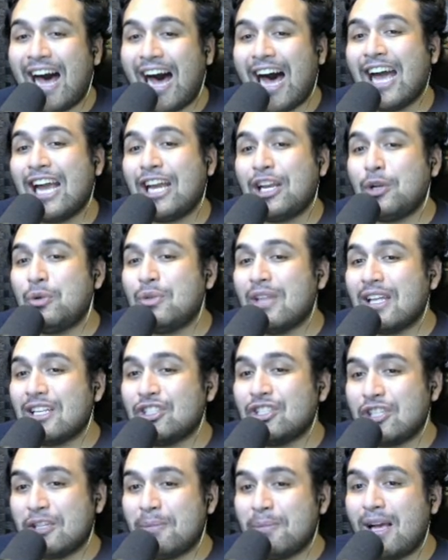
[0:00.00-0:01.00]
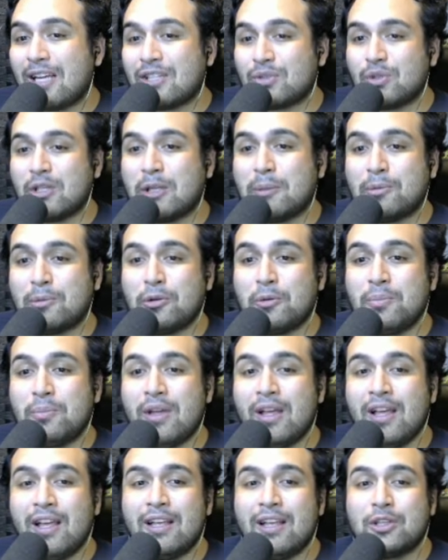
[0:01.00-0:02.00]
I knew that G-Max Rillaboom
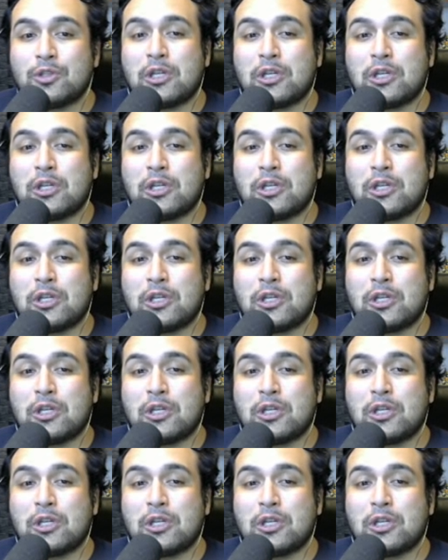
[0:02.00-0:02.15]
was